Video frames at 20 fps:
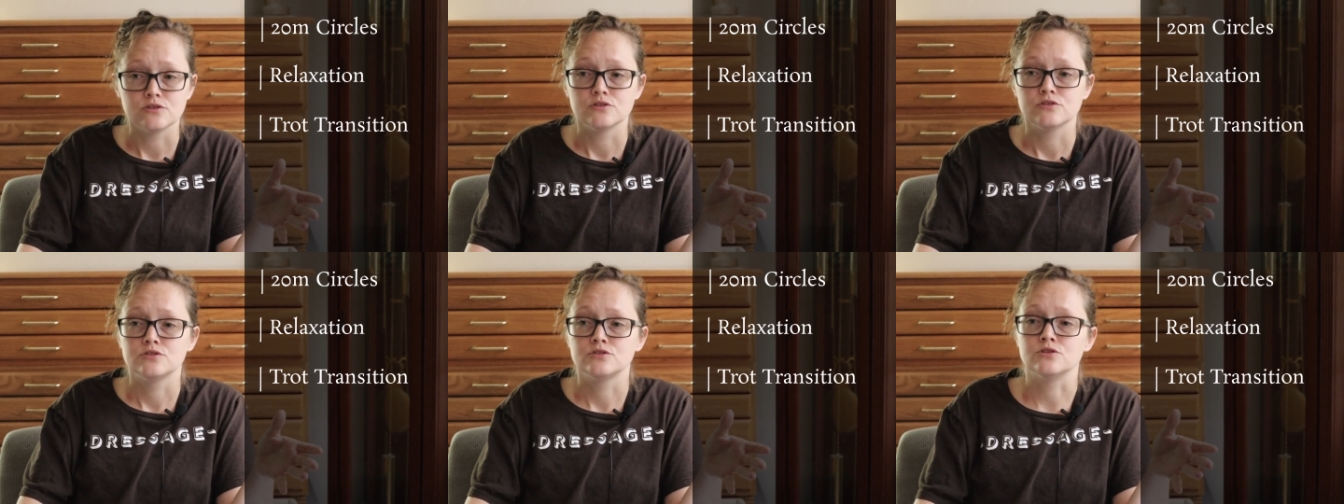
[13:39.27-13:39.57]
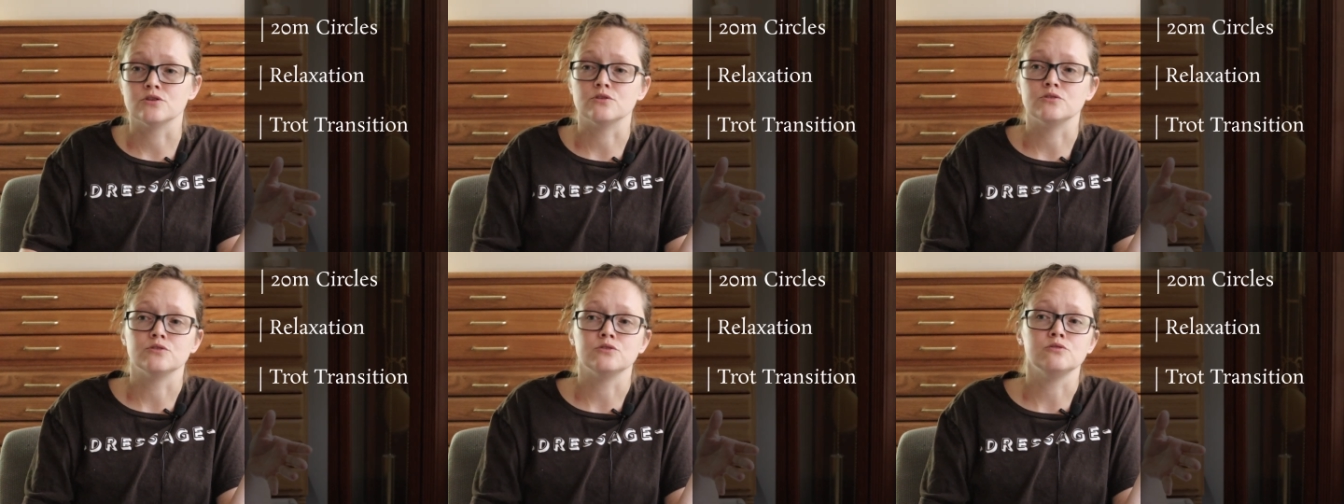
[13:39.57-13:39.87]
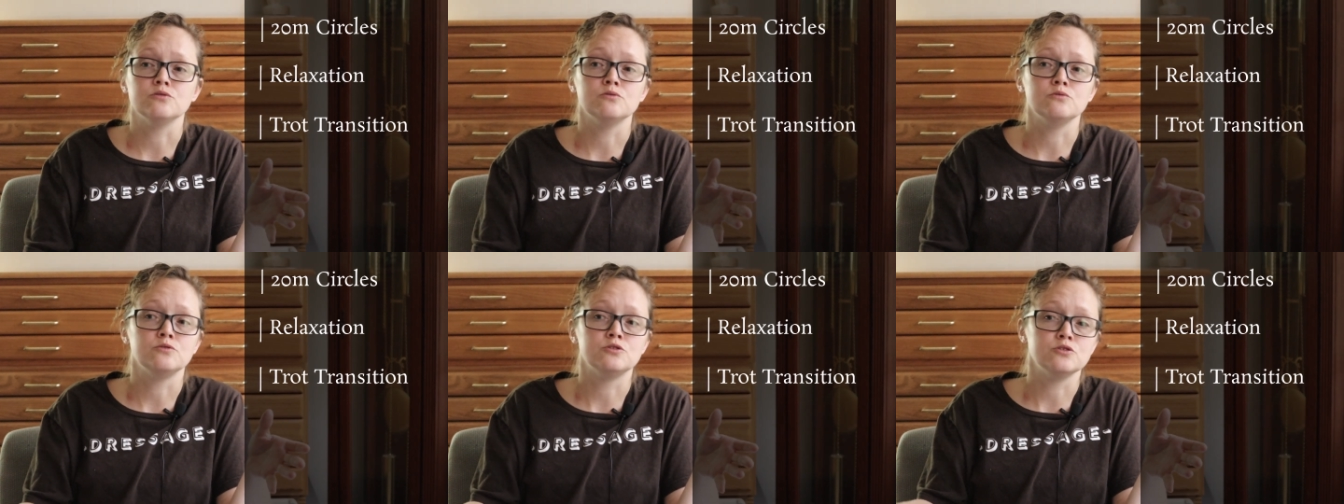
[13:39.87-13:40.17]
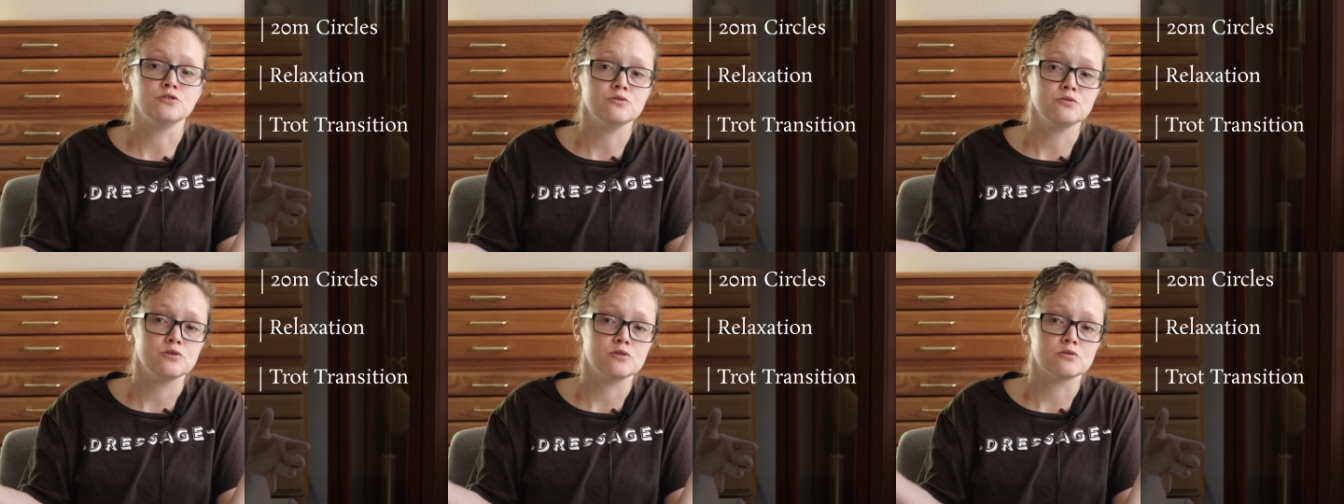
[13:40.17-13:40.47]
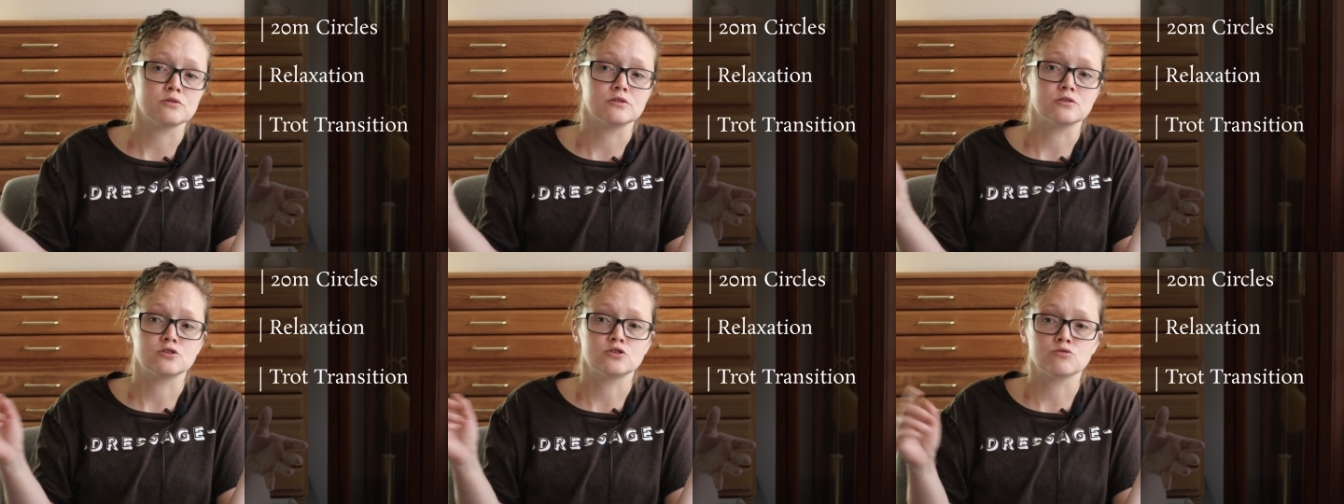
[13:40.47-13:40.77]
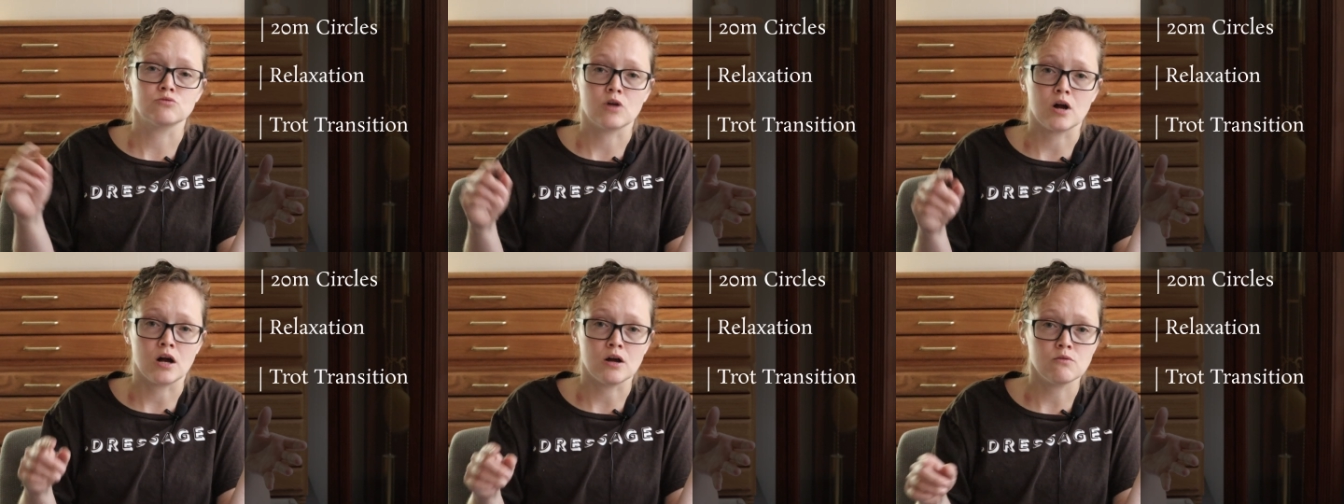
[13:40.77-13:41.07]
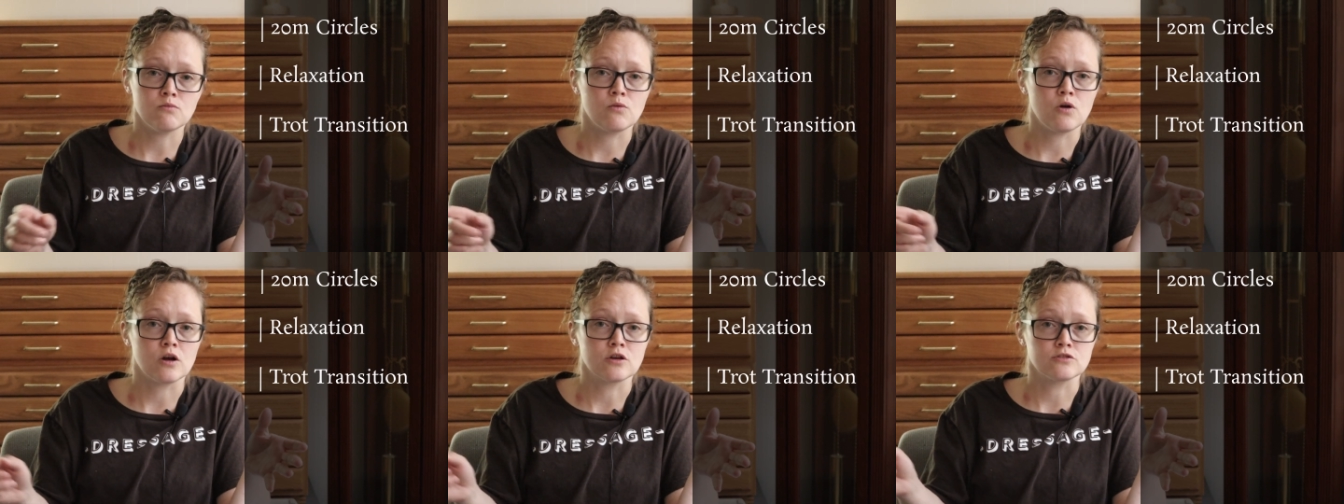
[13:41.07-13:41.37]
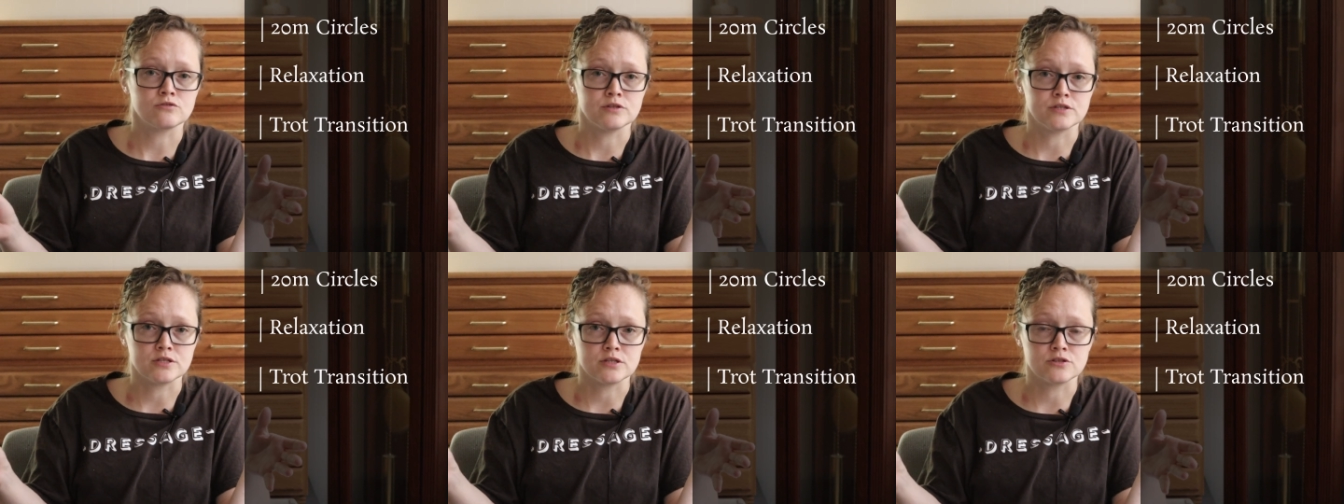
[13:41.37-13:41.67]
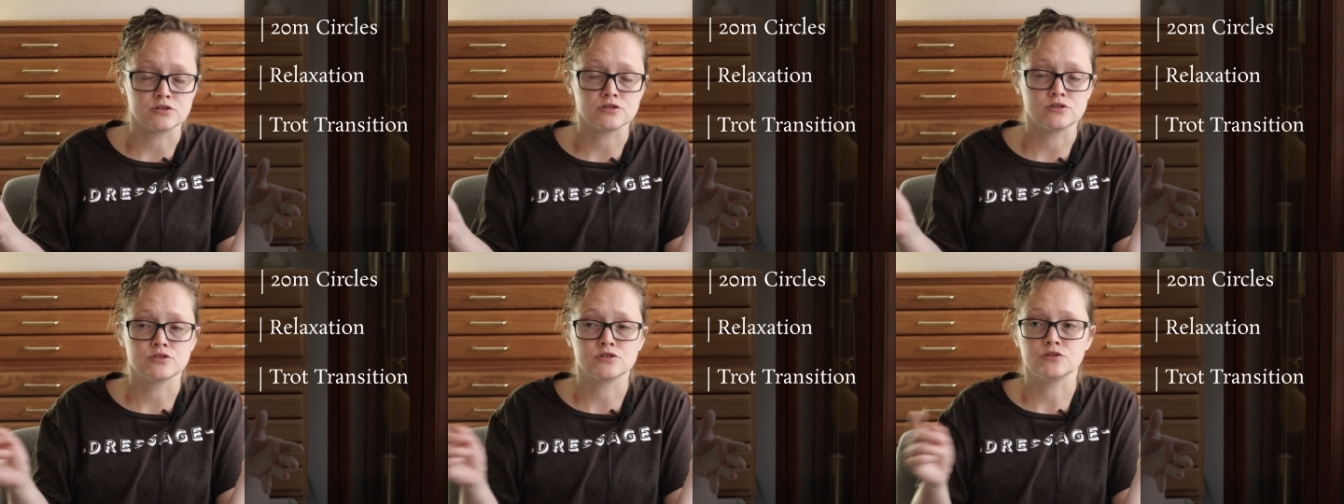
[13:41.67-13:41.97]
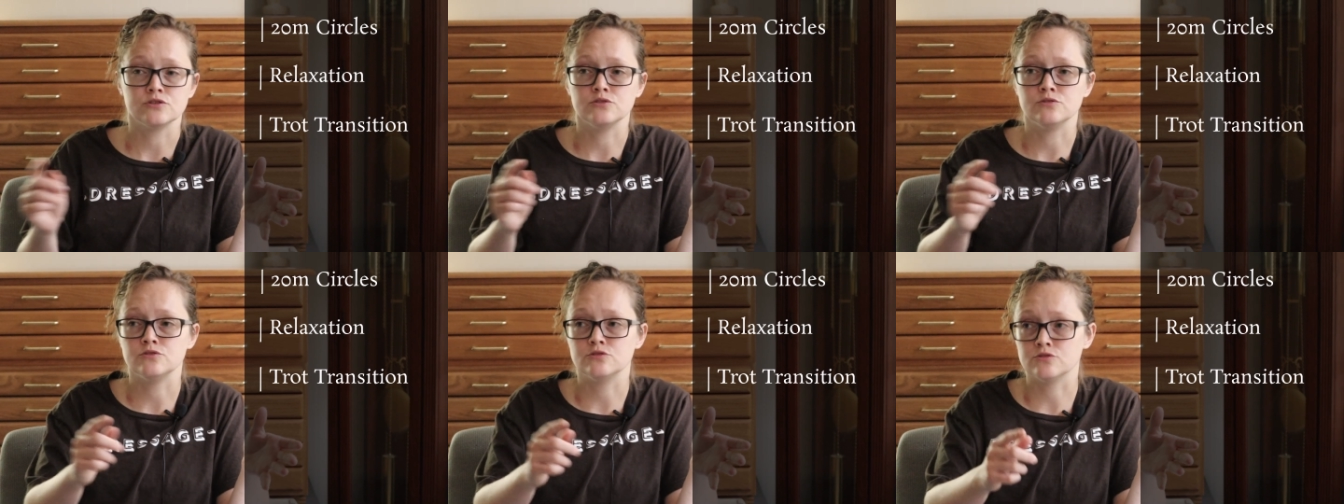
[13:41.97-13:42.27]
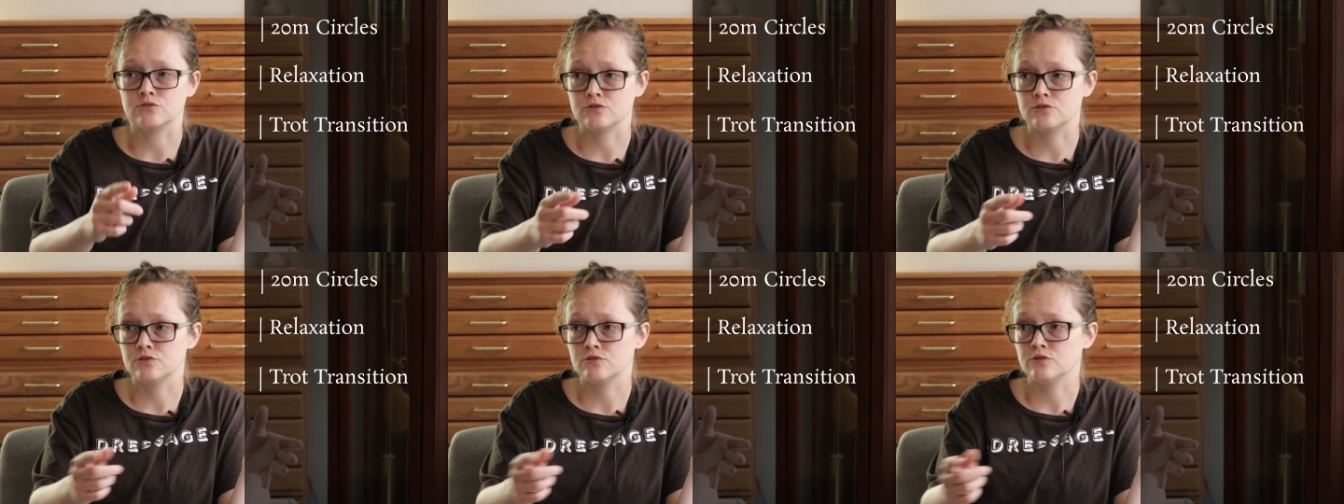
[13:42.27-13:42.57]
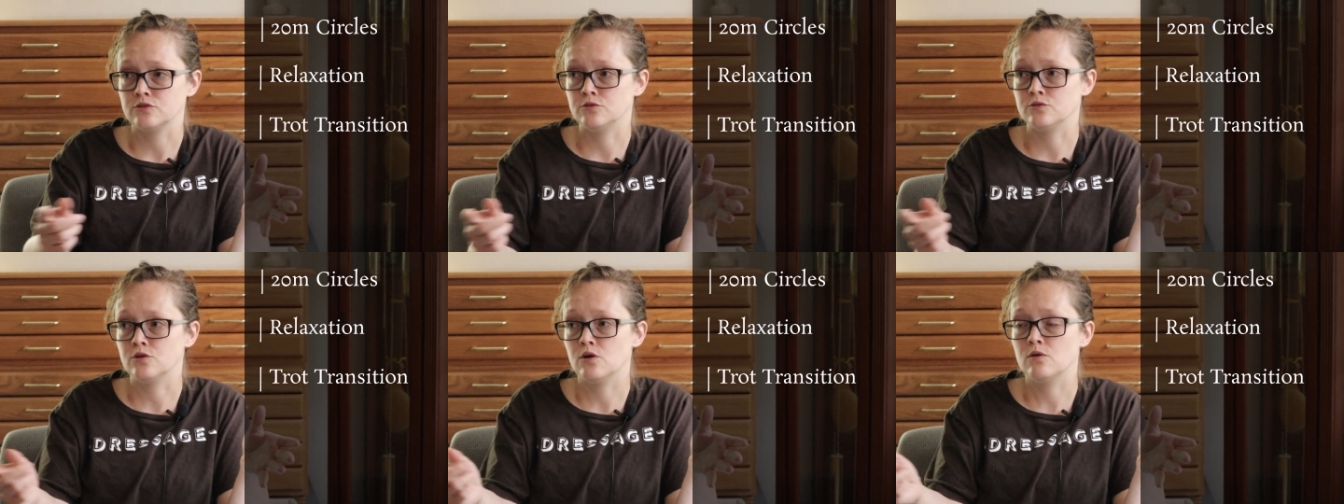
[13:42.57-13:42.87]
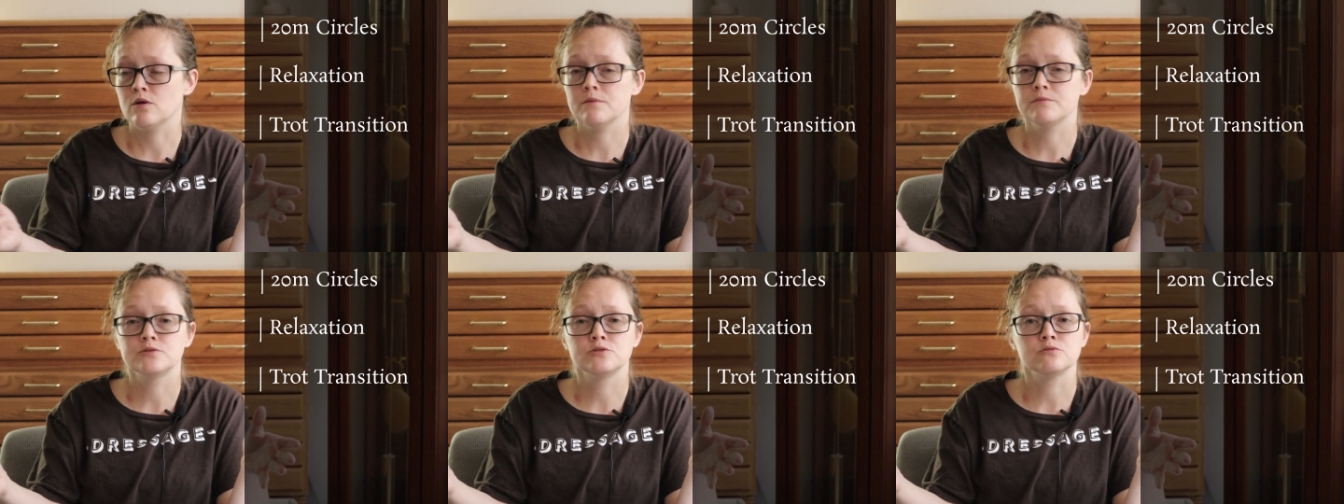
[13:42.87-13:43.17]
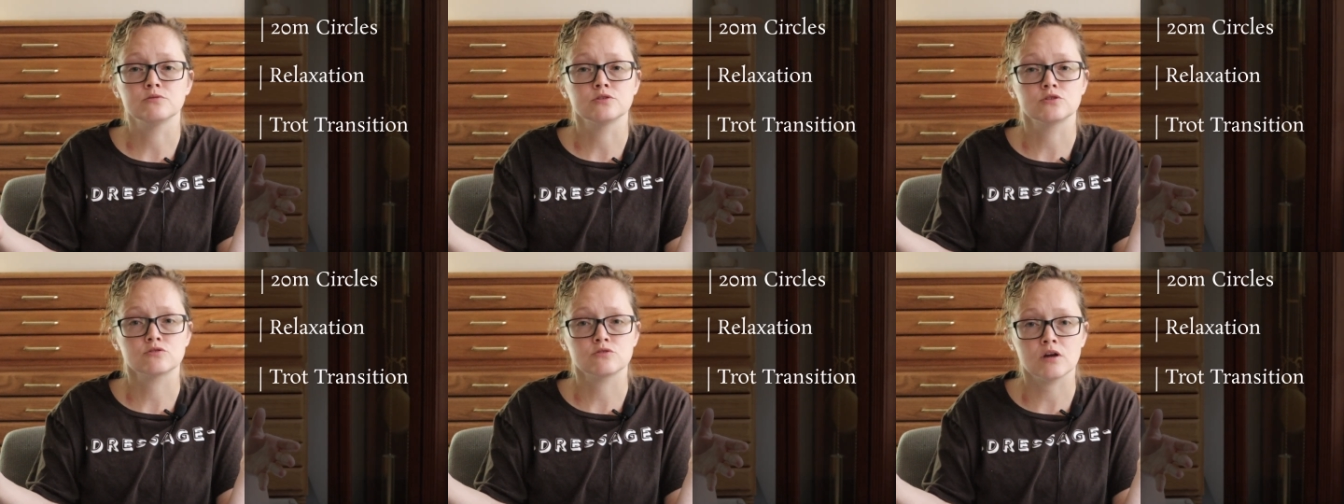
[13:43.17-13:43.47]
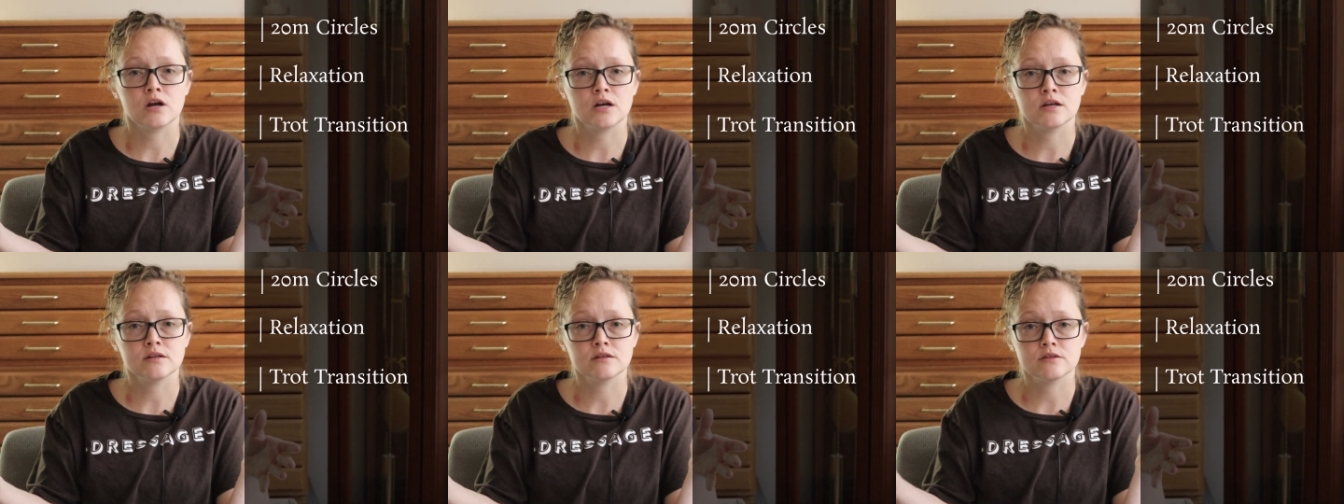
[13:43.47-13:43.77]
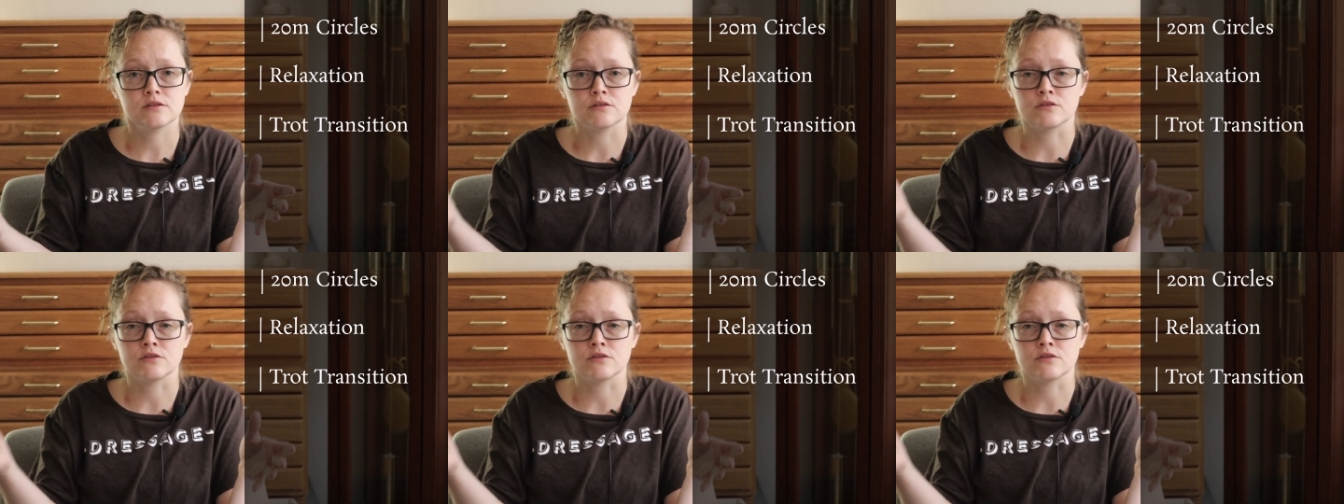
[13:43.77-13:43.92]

So you do your trot walk transition. So you go up to a trot.